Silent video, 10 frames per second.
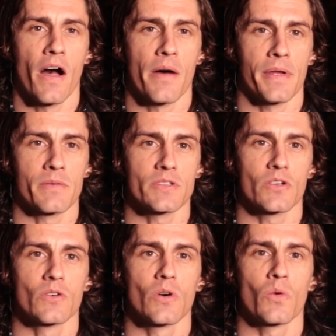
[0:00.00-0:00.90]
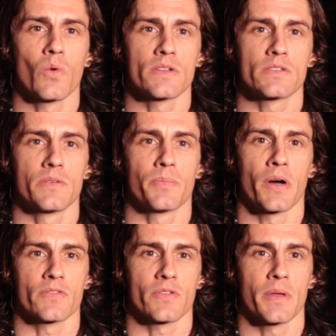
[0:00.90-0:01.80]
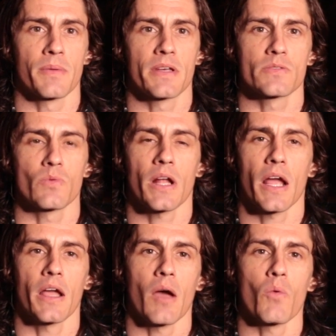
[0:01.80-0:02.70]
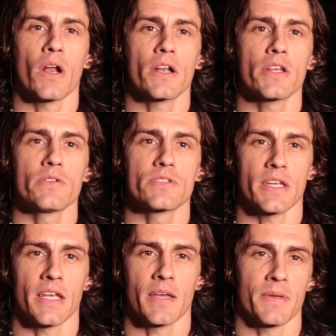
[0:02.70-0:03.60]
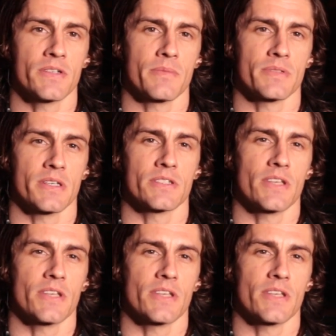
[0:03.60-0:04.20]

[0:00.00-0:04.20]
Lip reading: It was a cool 1-2 punch for me, because what I wanted to use it in a hippie jump sense,